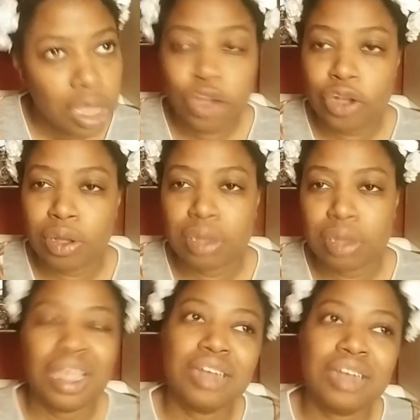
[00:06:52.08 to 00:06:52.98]

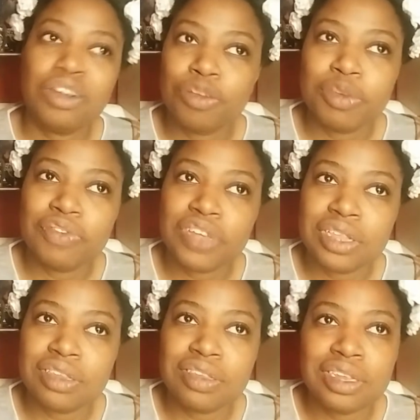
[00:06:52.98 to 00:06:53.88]
an urban
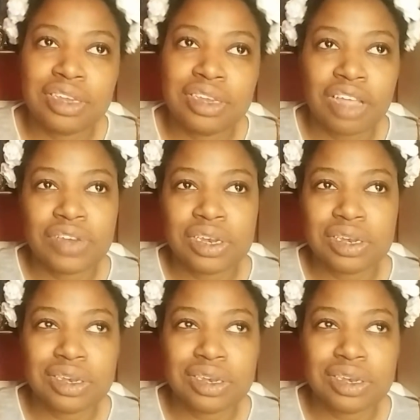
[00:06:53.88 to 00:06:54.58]
fantasy, definitely